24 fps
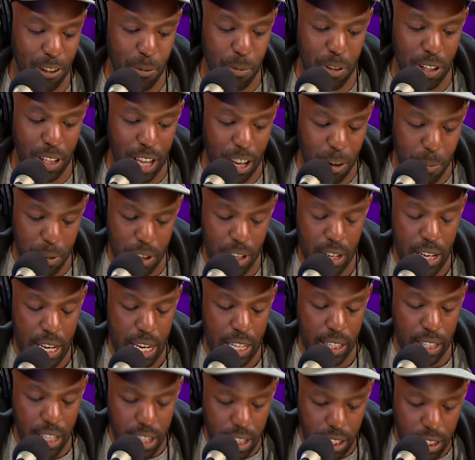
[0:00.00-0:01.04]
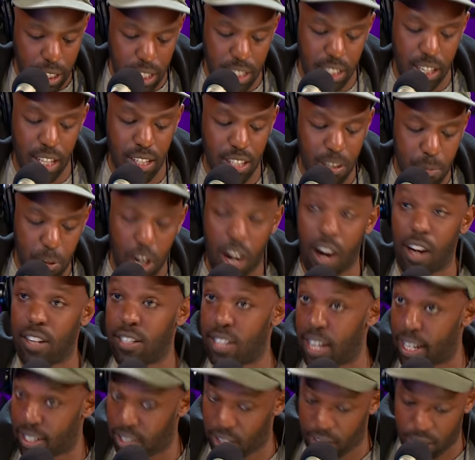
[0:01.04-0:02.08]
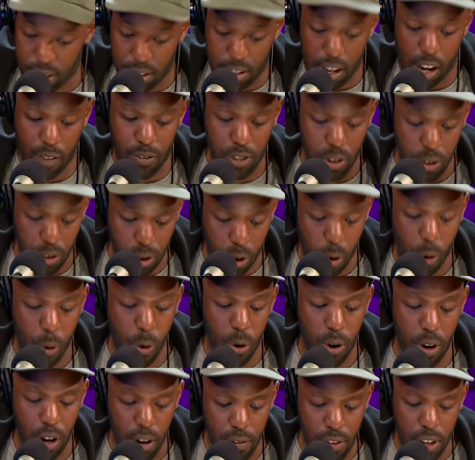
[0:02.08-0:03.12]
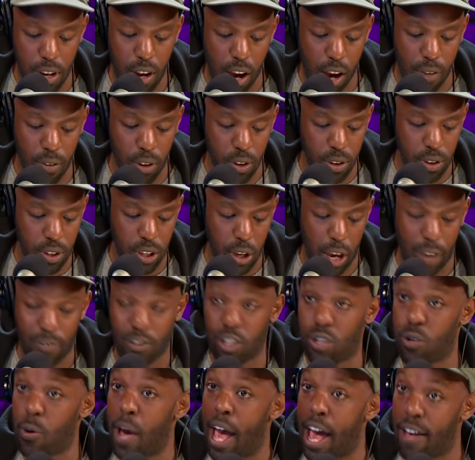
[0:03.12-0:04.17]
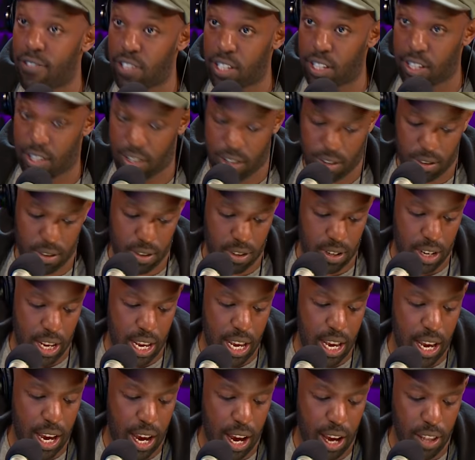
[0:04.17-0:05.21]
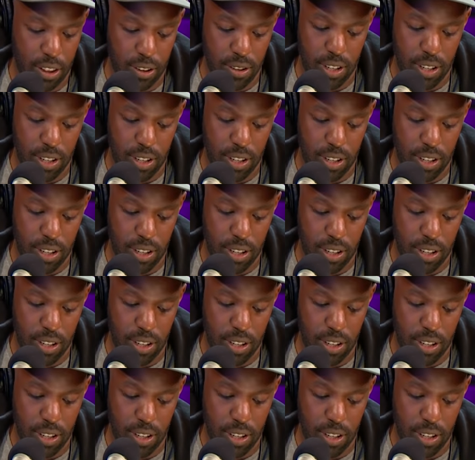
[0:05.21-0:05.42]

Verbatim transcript: a little bit later. But sure. let, us get some context on this novel. So the core of the novel, you have two half sisters. Uh, right. Uh,